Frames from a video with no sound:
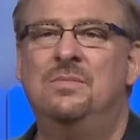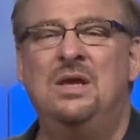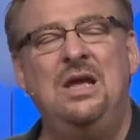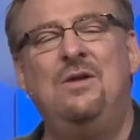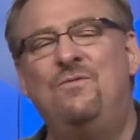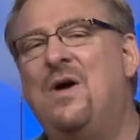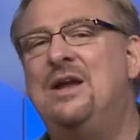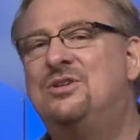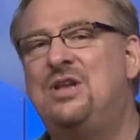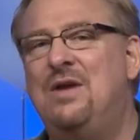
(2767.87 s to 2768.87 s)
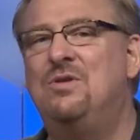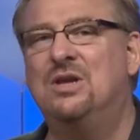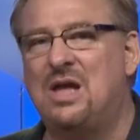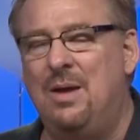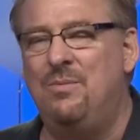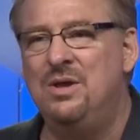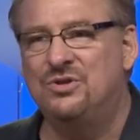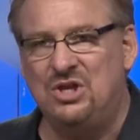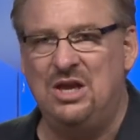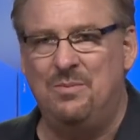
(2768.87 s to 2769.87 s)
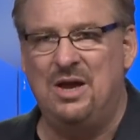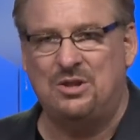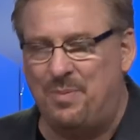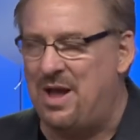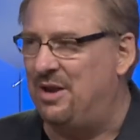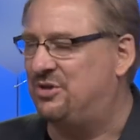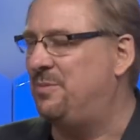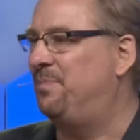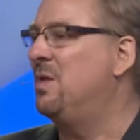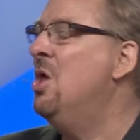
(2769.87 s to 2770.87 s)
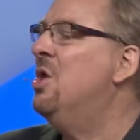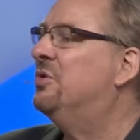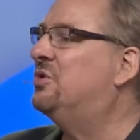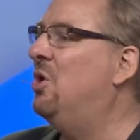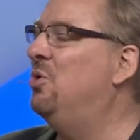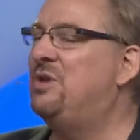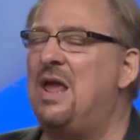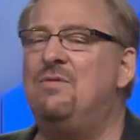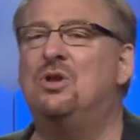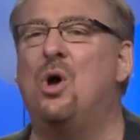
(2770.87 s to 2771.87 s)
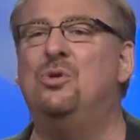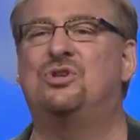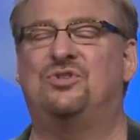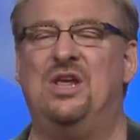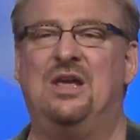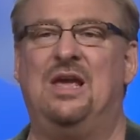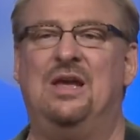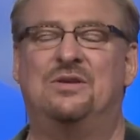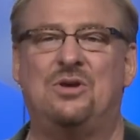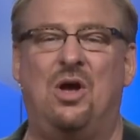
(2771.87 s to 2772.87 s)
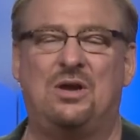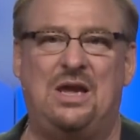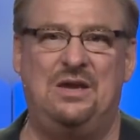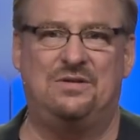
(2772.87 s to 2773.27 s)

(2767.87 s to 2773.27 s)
he invites David to come see him at the palace. So David goes to see King Saul,